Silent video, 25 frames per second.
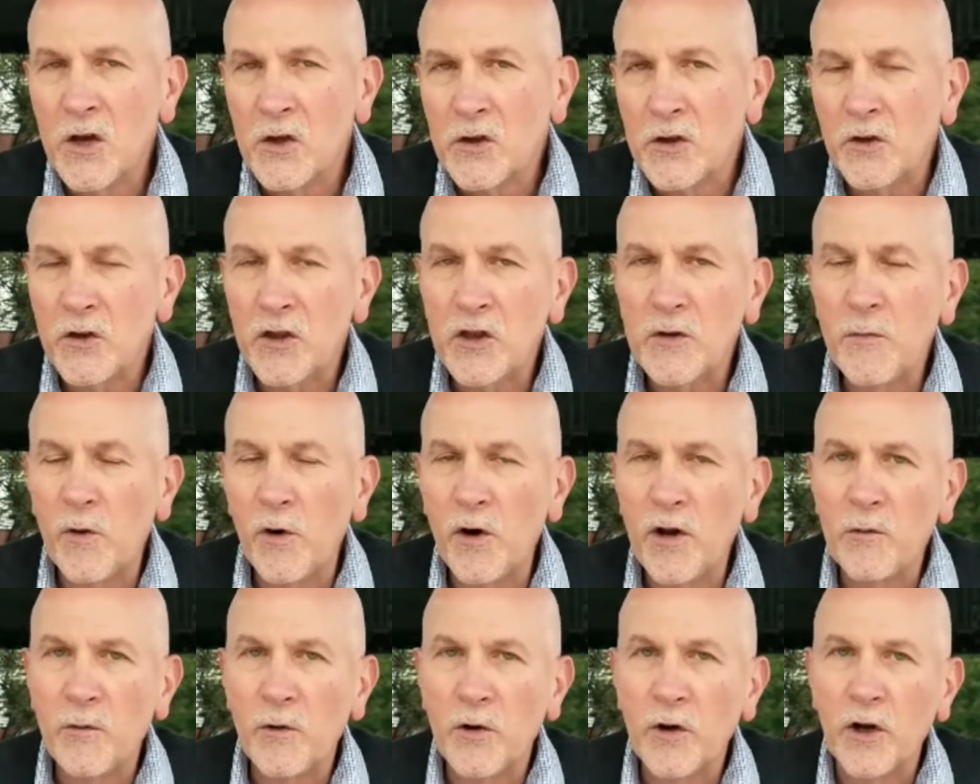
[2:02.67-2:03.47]
So this
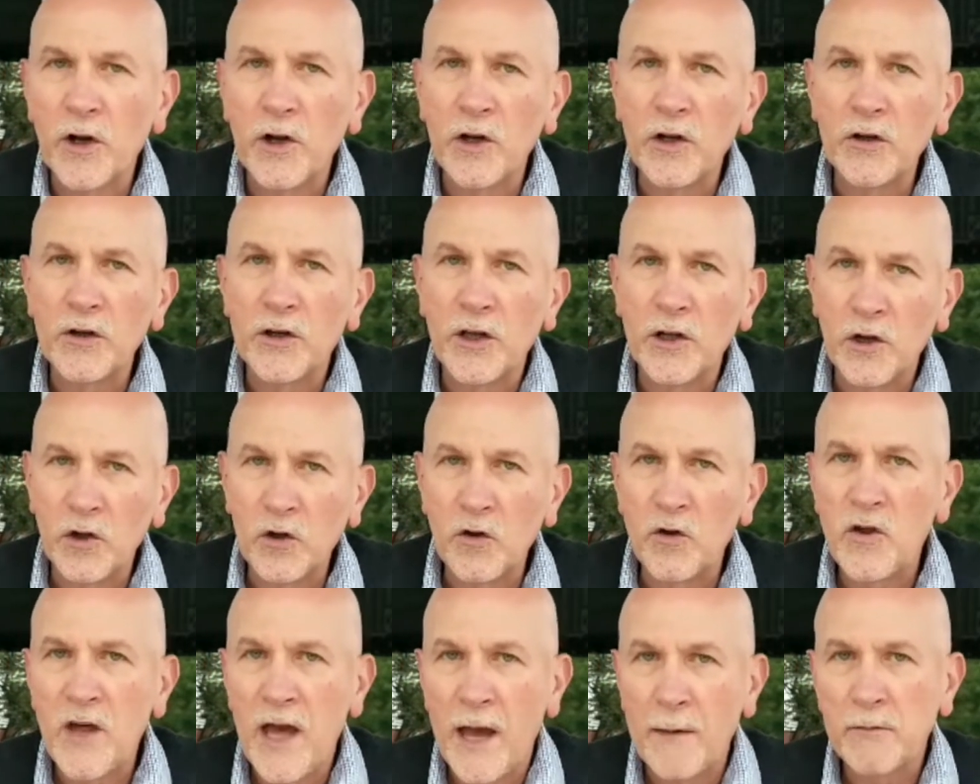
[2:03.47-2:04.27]
morning, we're going to look at Luke
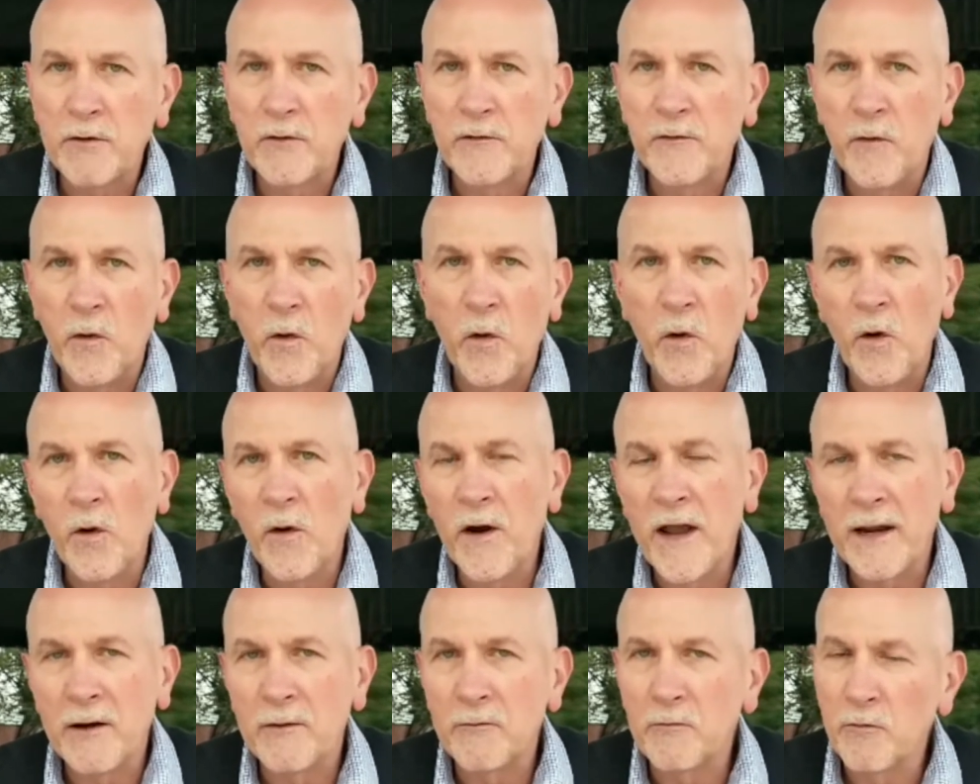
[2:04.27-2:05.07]
chapter 4
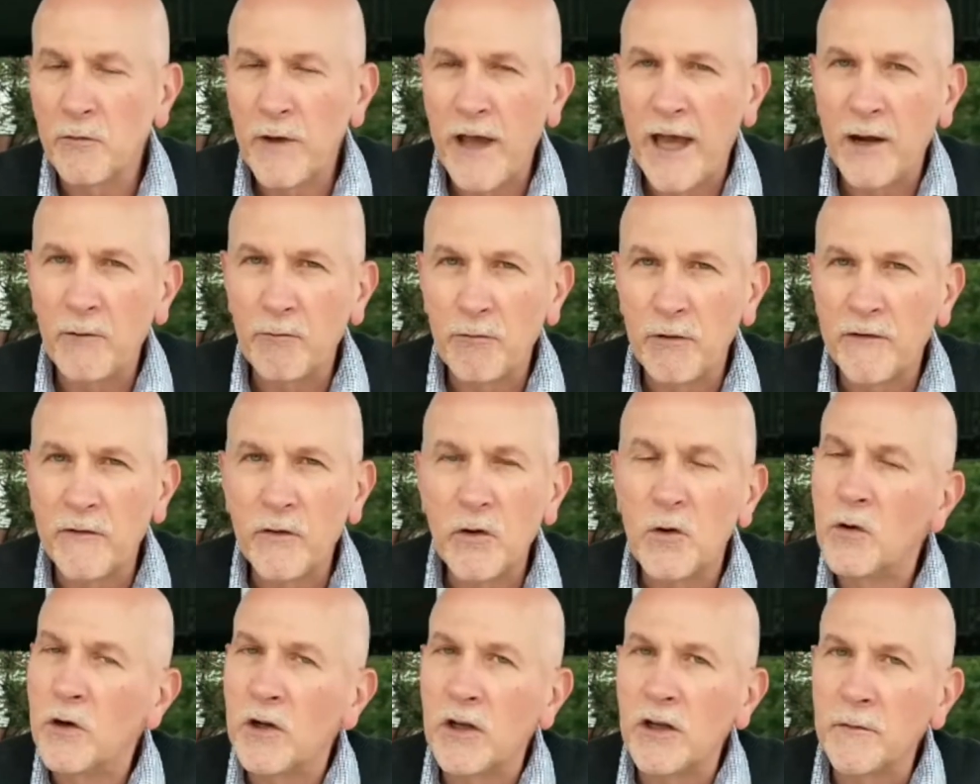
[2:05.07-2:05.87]
and
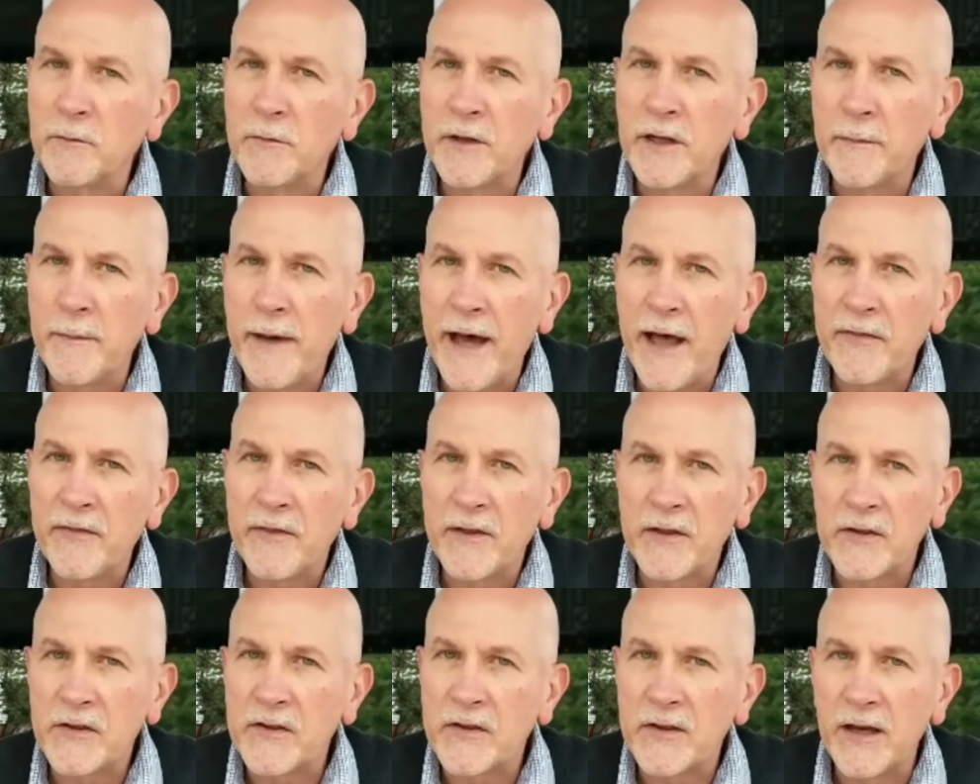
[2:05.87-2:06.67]
review a little bit about
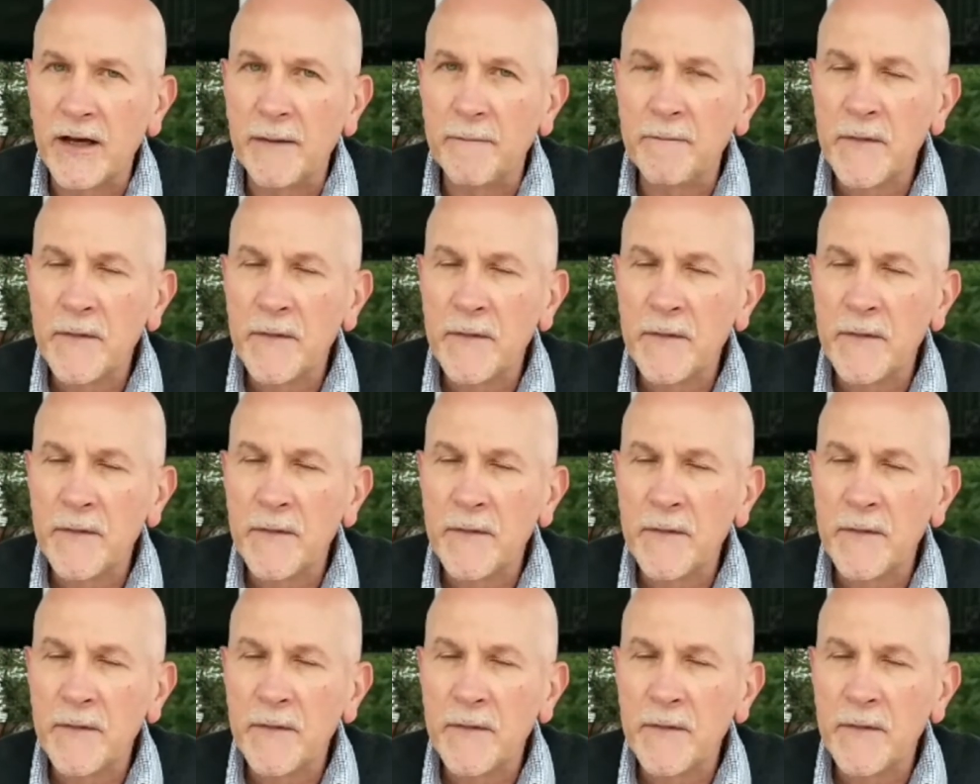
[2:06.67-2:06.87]
this